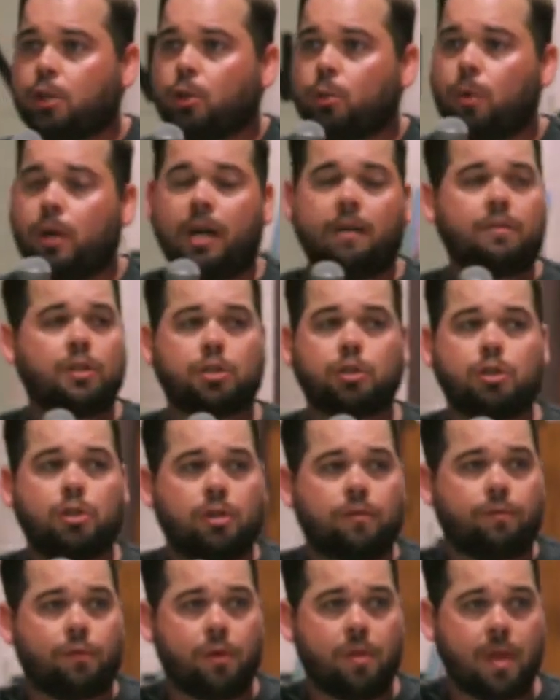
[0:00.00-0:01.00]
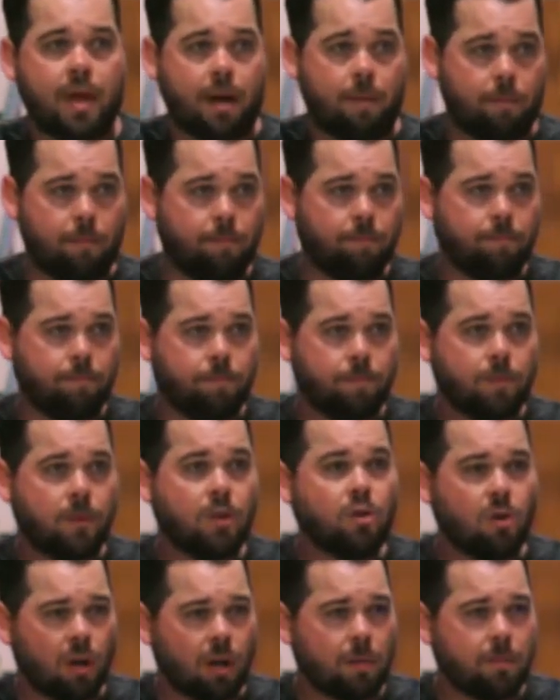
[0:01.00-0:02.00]
Do whatever's good for them.
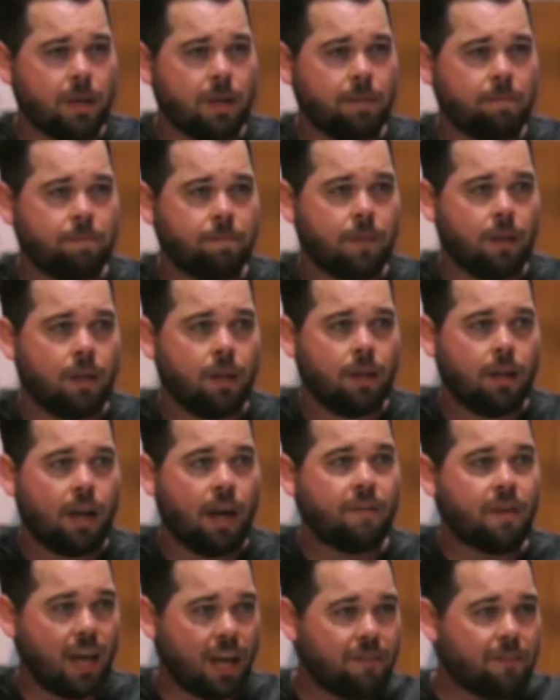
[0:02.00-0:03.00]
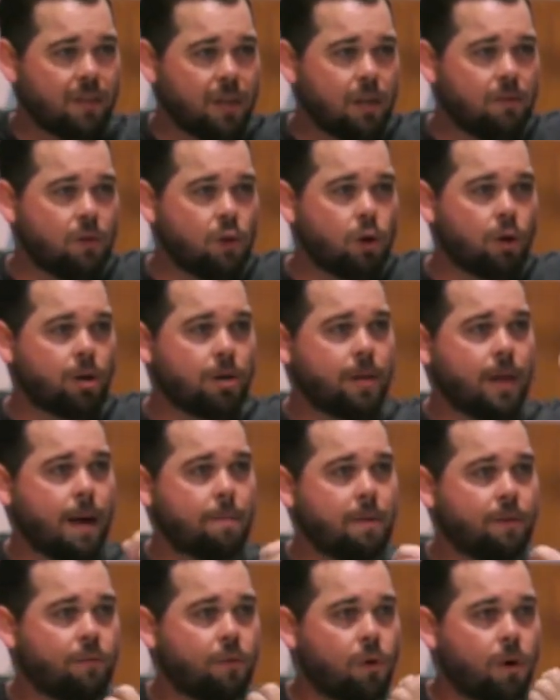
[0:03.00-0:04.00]
You know what I mean? Have any of you heard
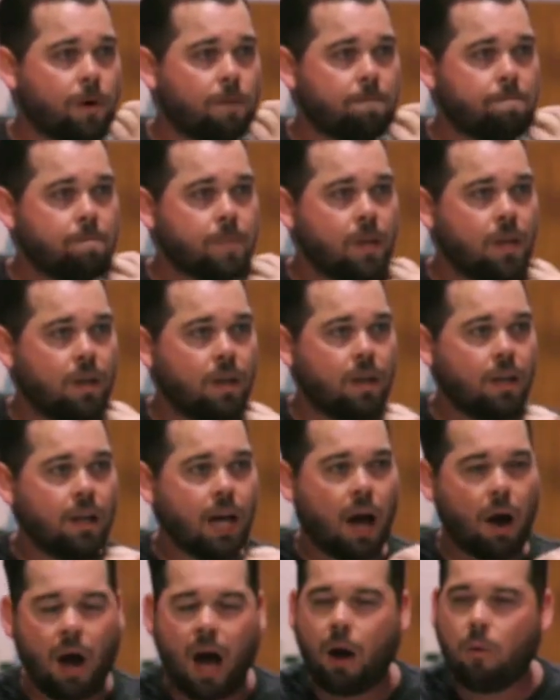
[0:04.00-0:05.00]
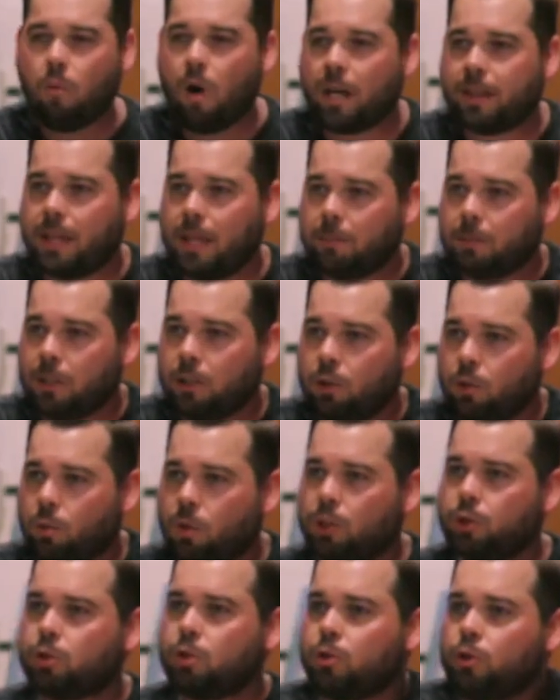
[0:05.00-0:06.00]
that before? I want them to do
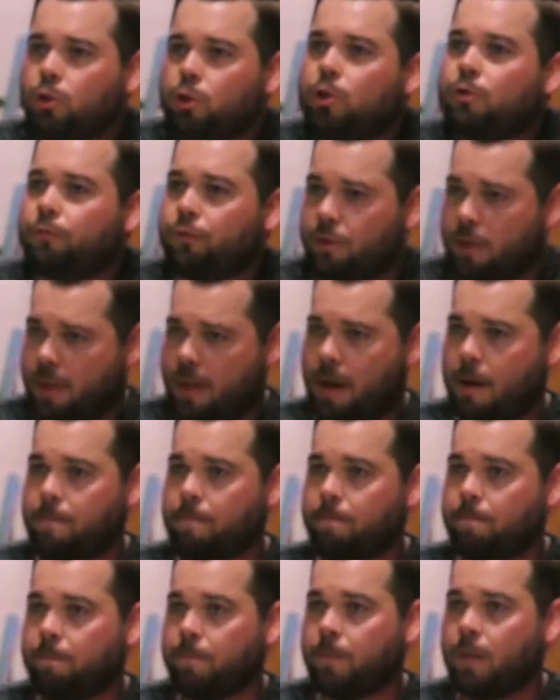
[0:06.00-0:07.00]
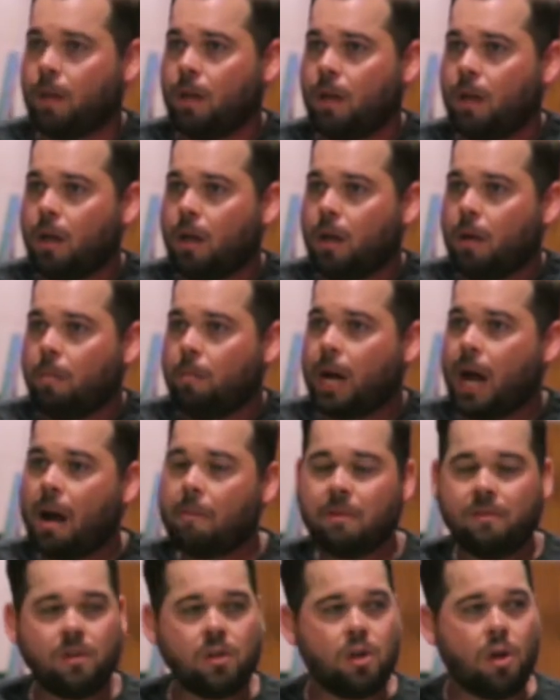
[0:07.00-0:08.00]
what's good for them. But how
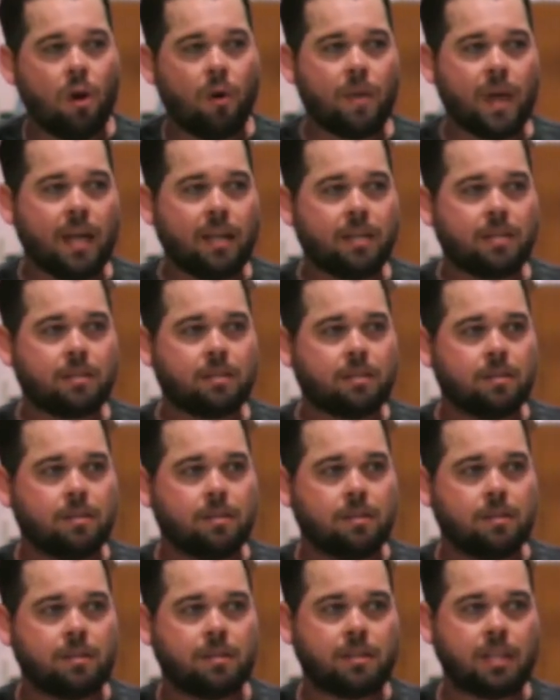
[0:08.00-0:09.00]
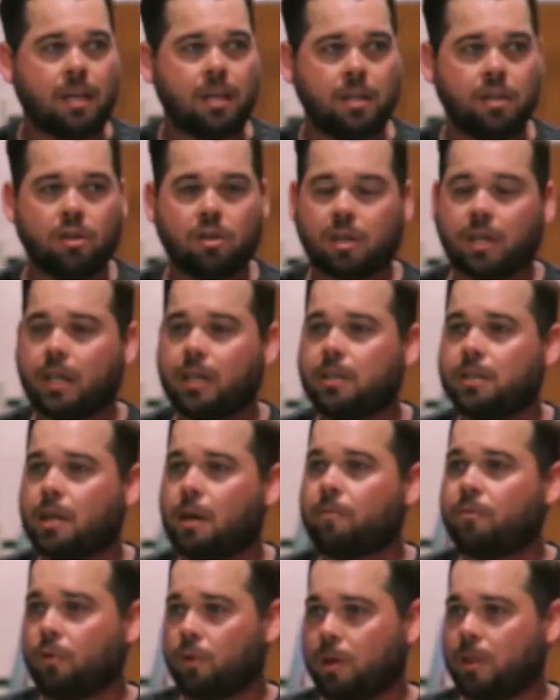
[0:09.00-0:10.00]
many of you know that is setting your kids
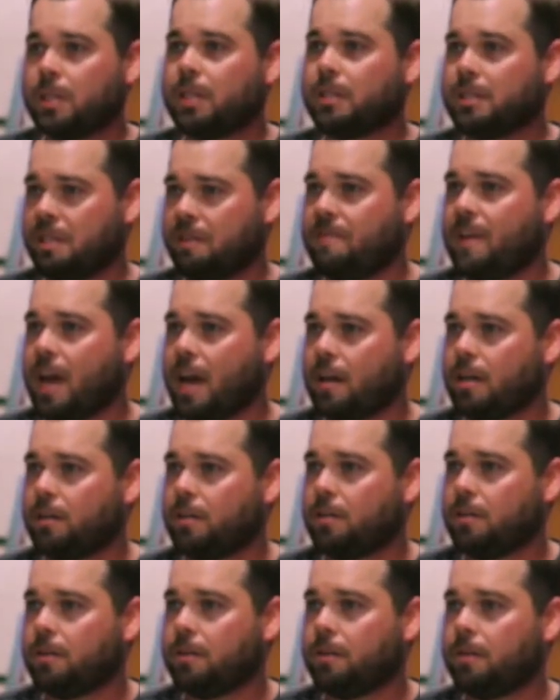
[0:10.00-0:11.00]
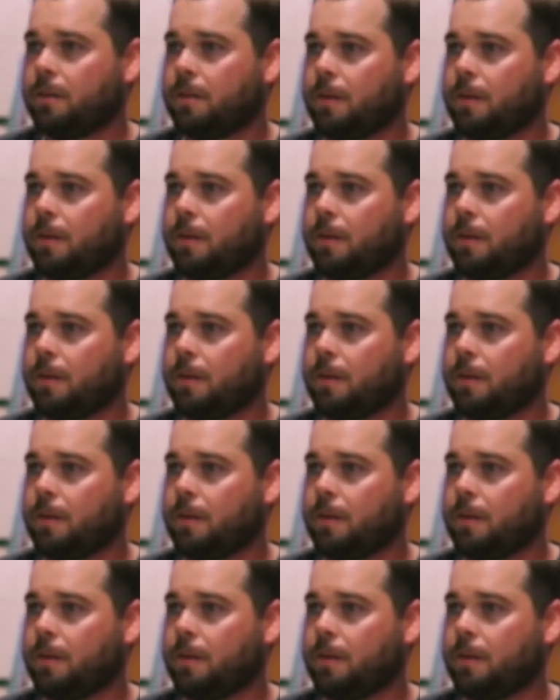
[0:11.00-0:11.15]
up for a disadvantage?